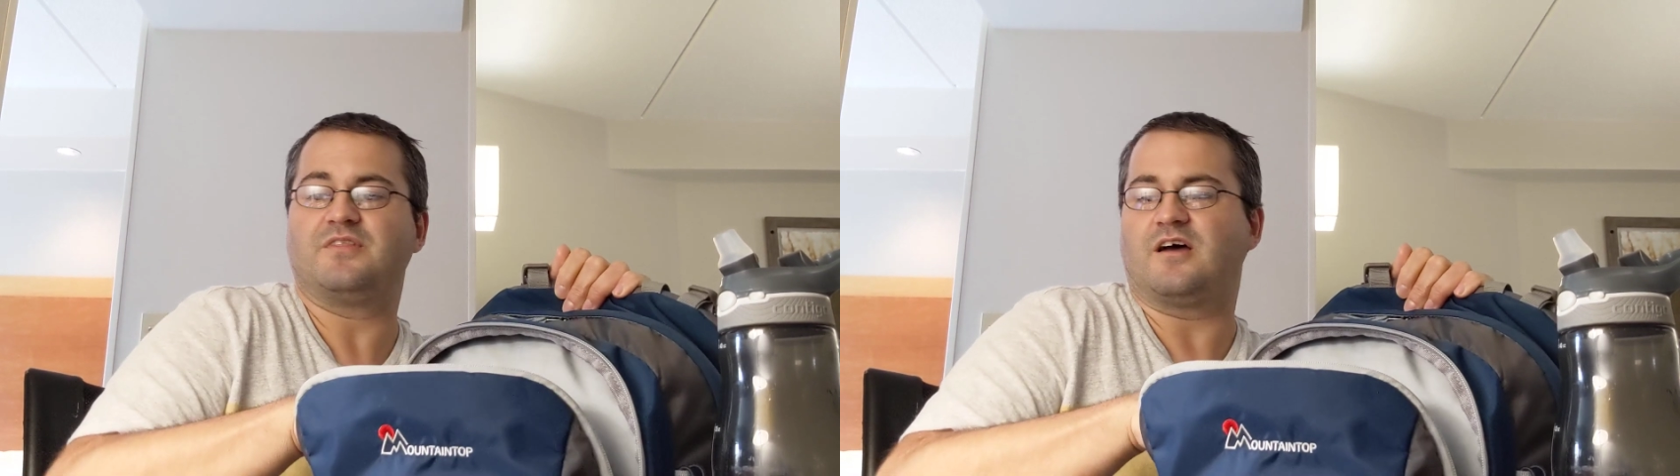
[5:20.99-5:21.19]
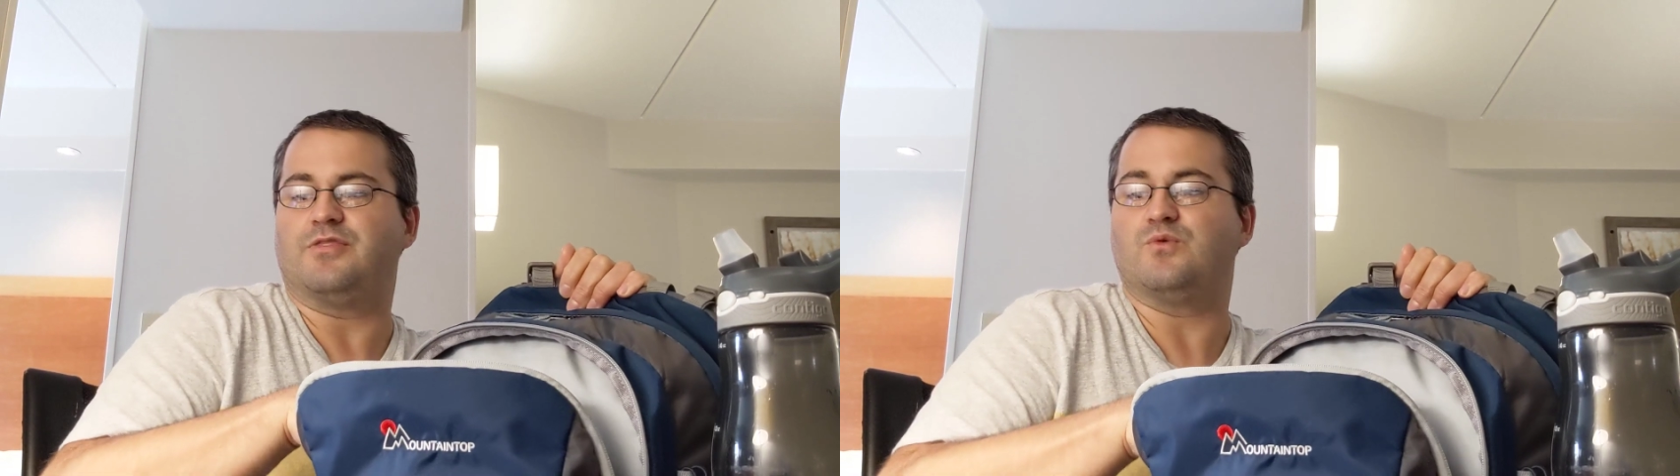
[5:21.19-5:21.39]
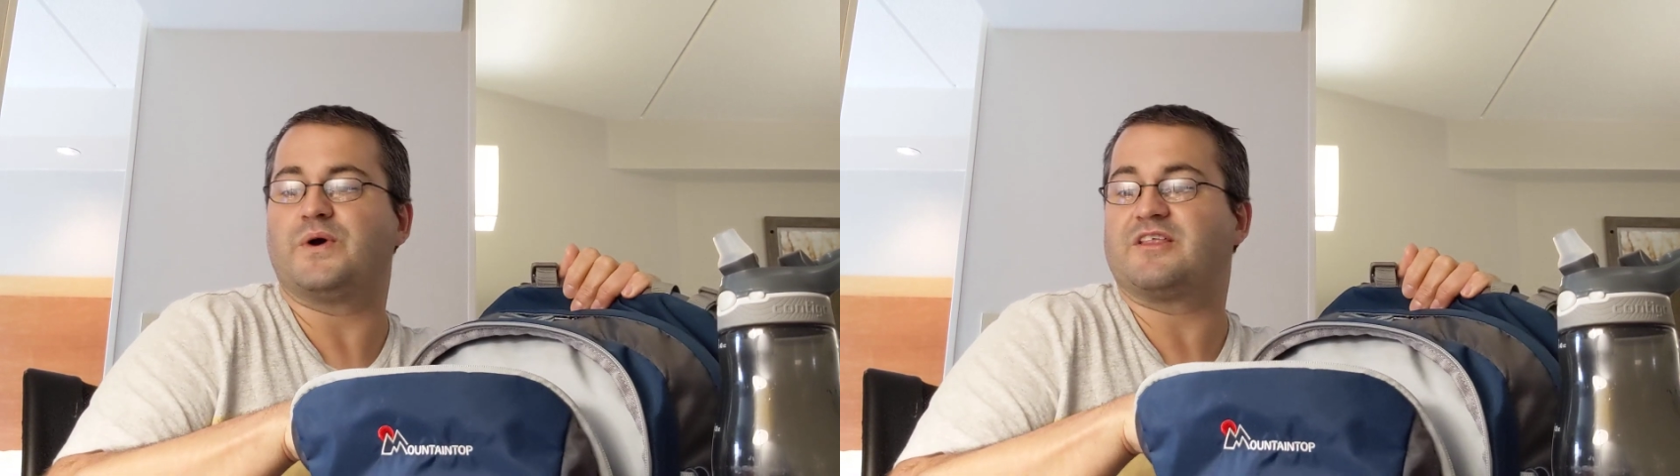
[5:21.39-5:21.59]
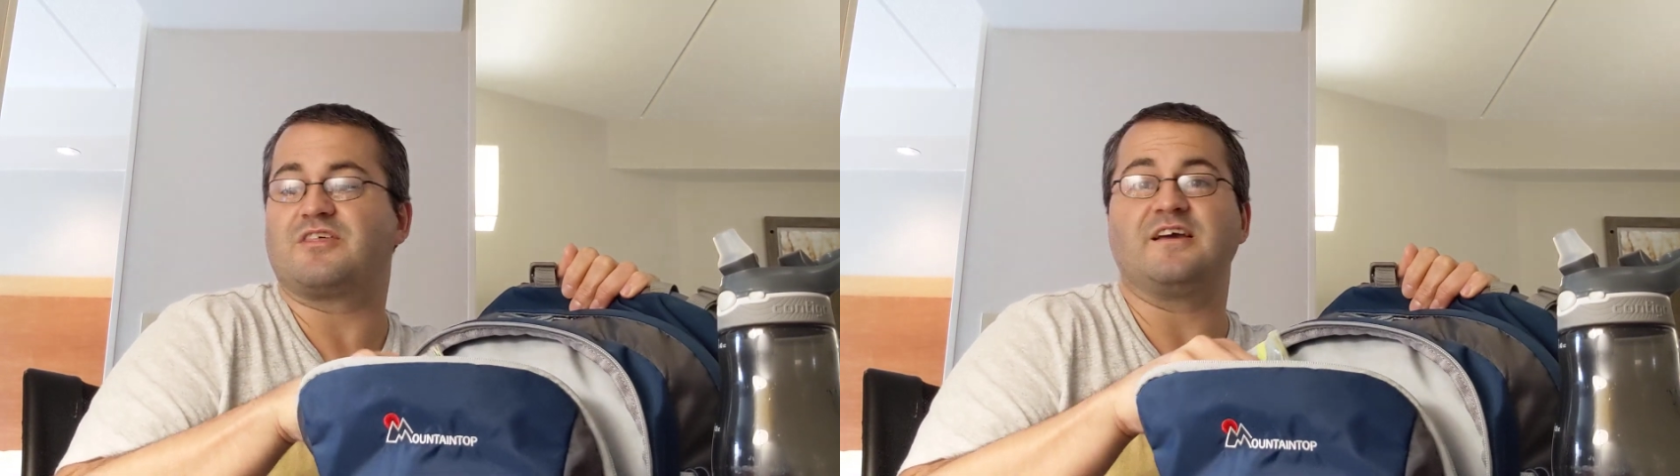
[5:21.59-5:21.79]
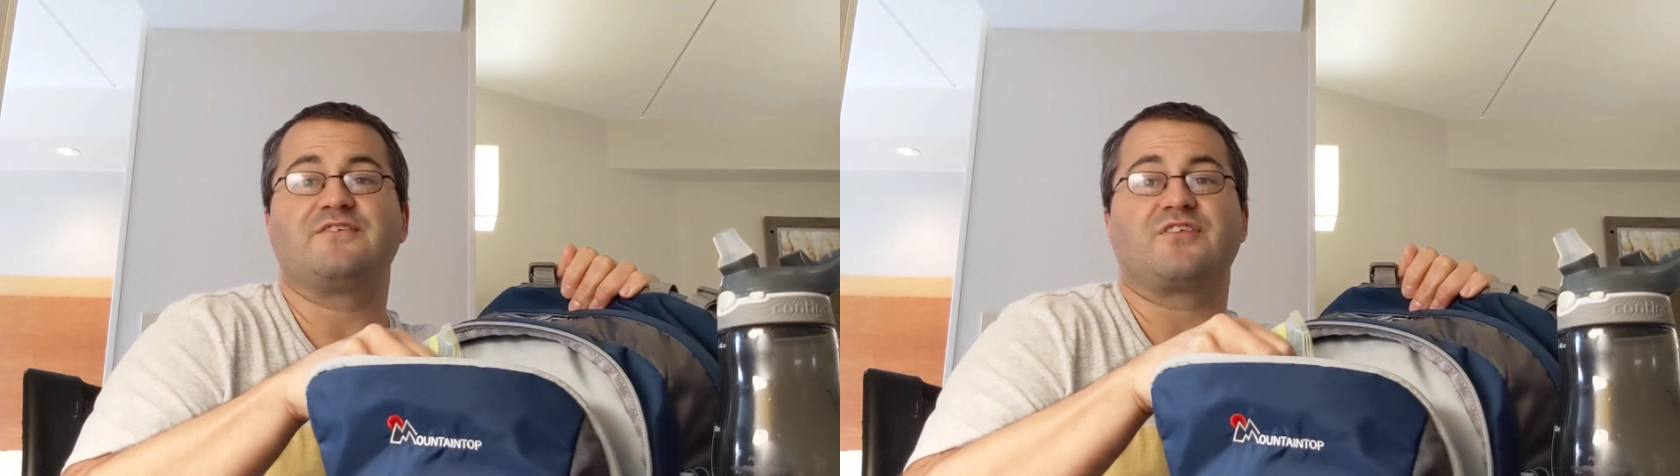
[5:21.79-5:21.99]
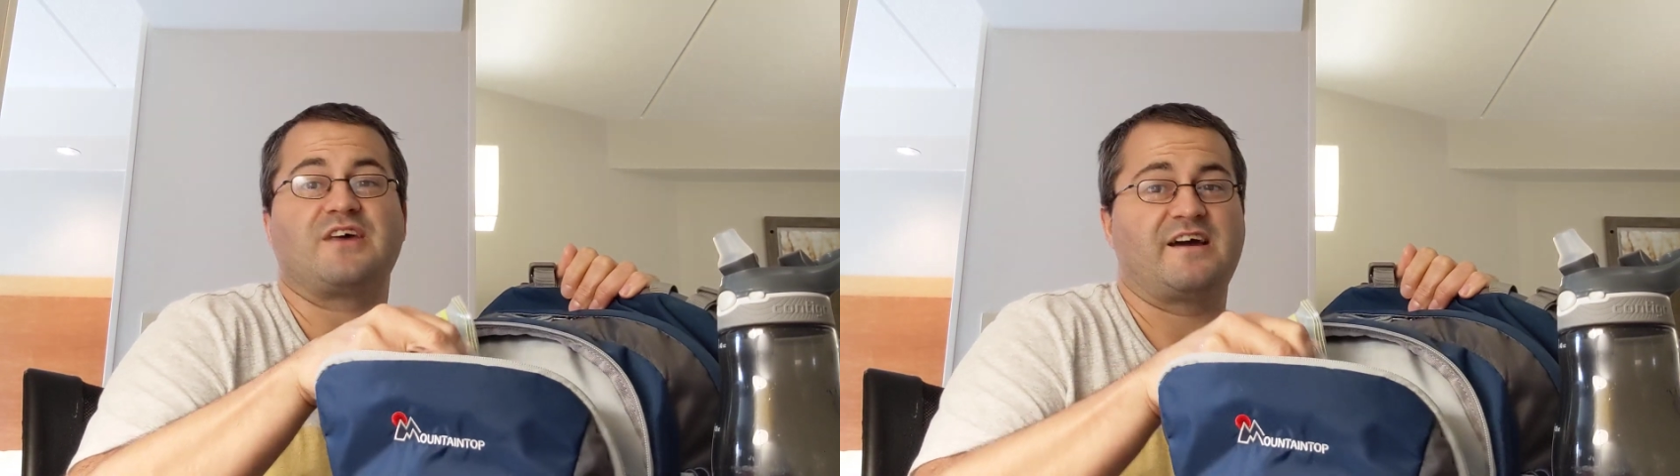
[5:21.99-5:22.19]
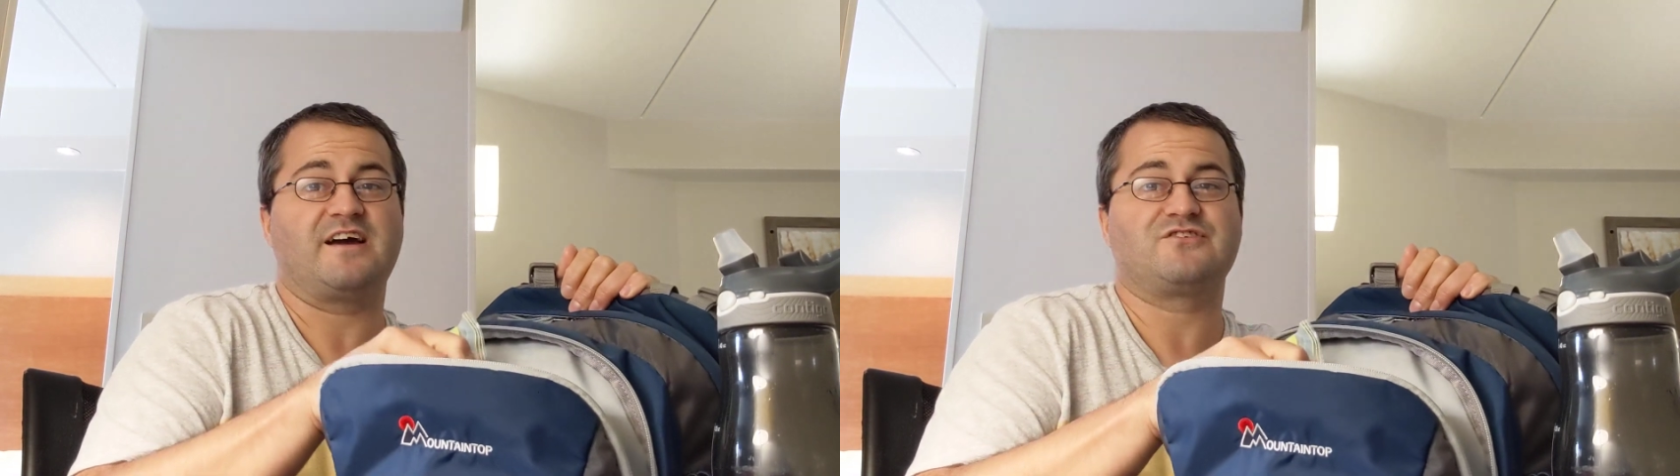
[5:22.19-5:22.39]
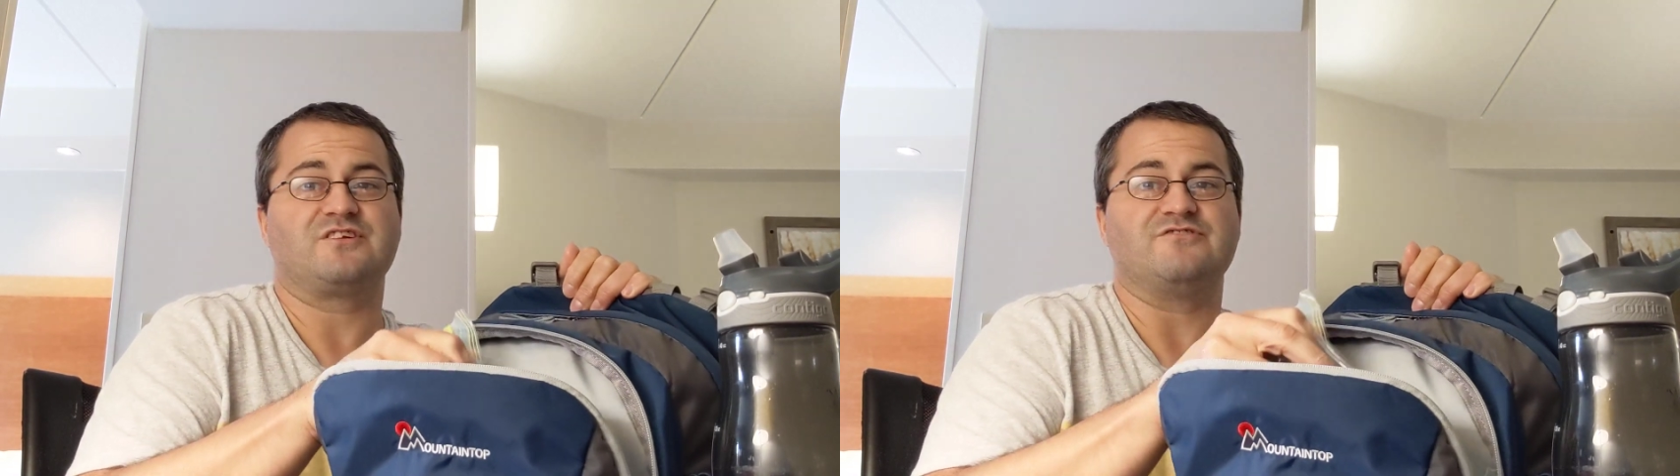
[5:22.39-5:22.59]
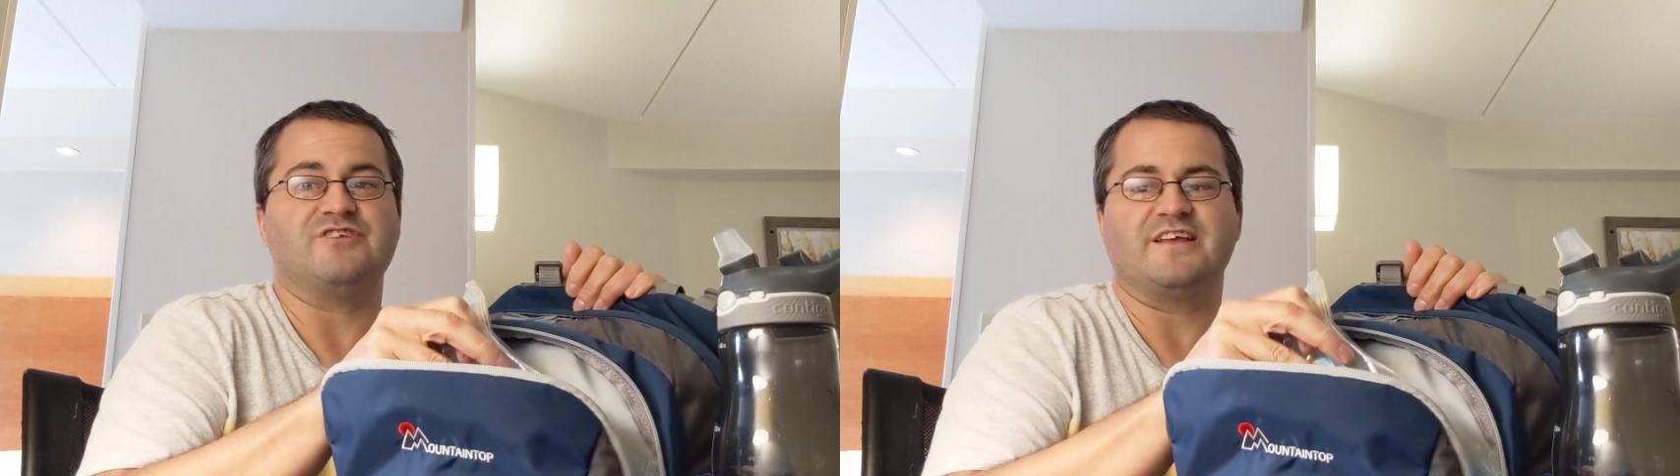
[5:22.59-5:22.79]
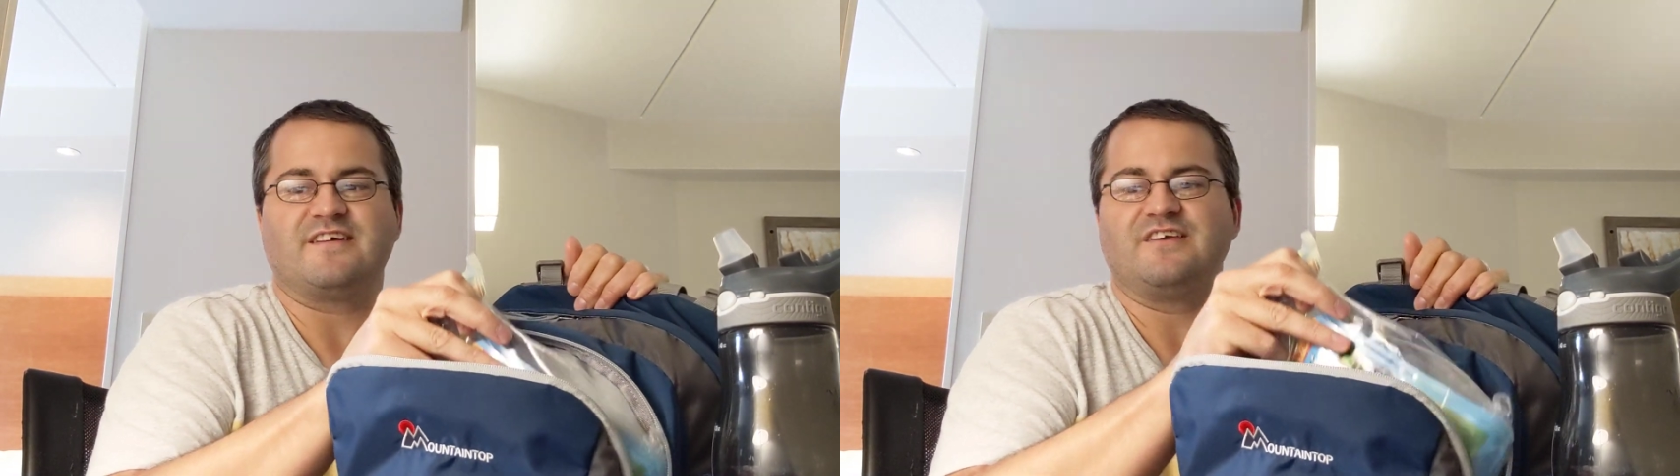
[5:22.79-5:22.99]
And the weird thing is that they actually are
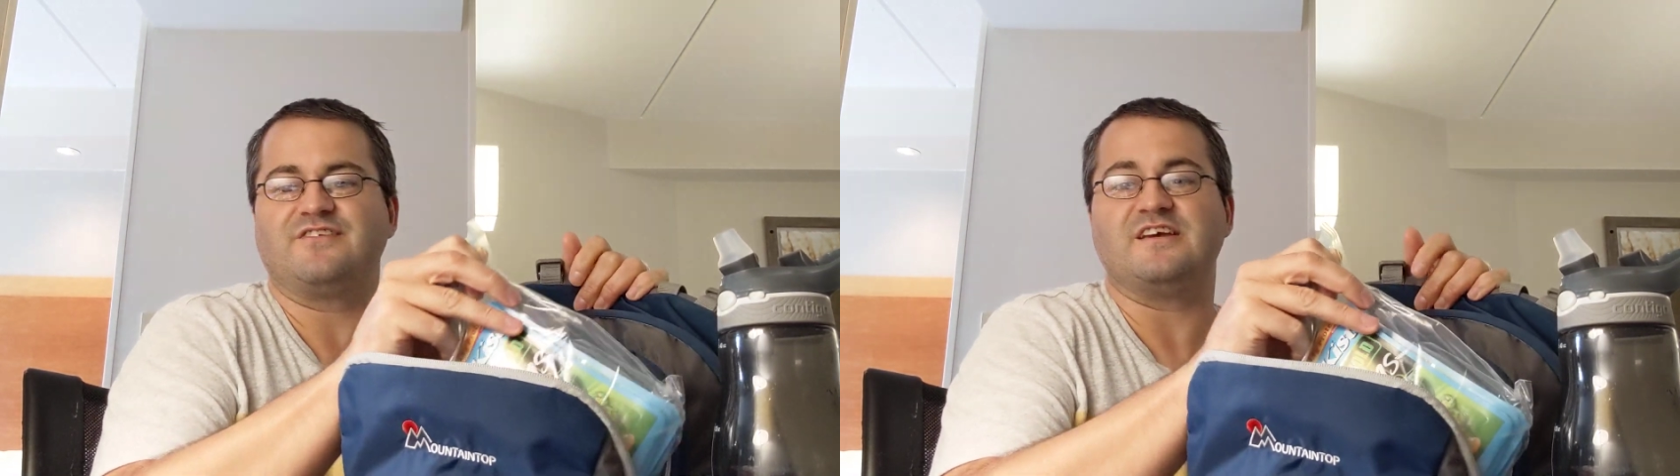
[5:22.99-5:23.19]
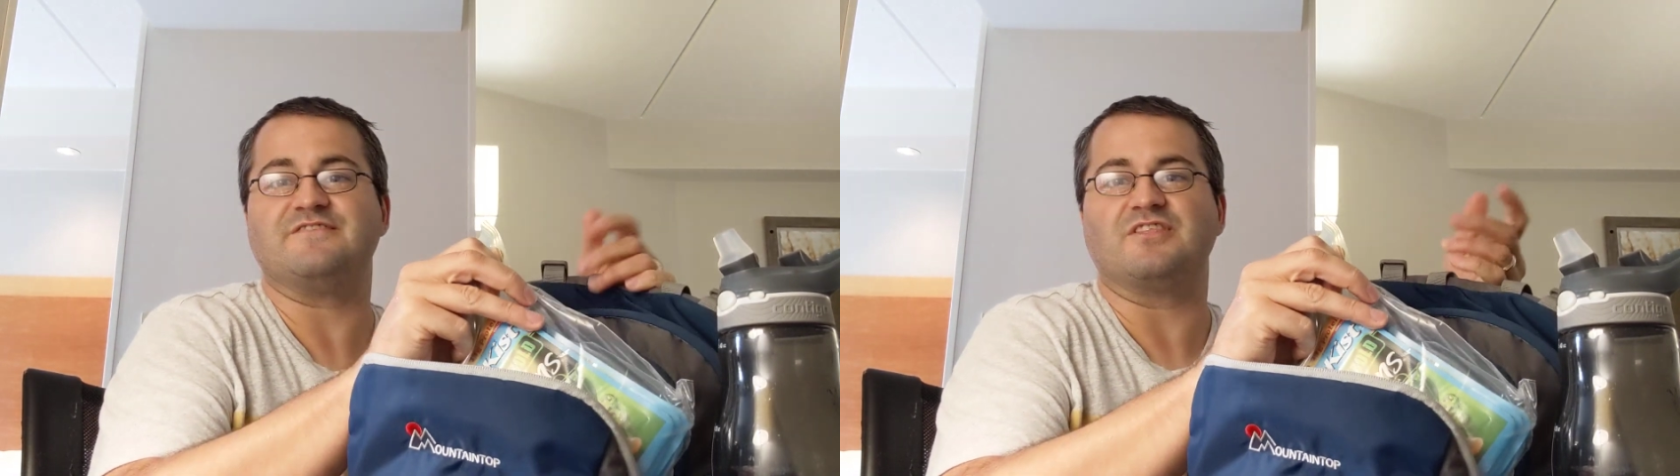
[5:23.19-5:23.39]
really tasty,